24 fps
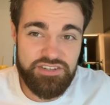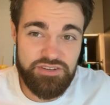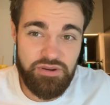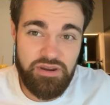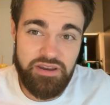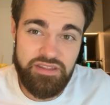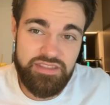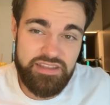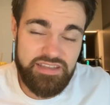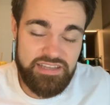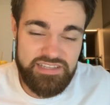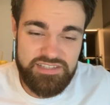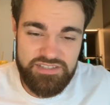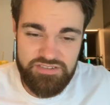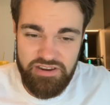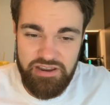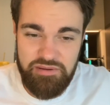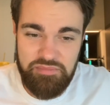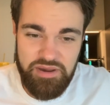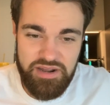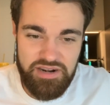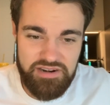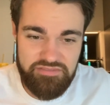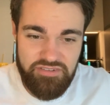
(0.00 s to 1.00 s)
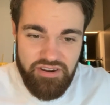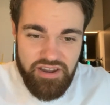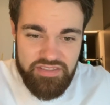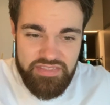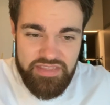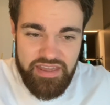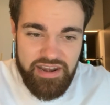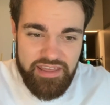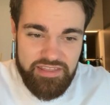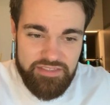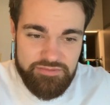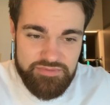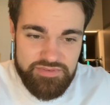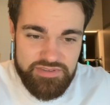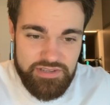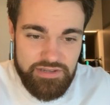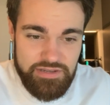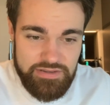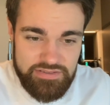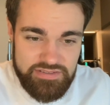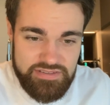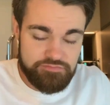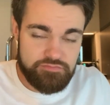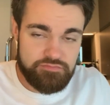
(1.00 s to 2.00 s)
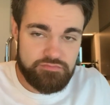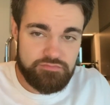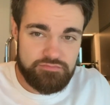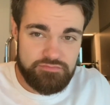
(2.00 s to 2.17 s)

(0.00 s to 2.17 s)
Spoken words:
issue. I think Instagram might have ironed that out themselves.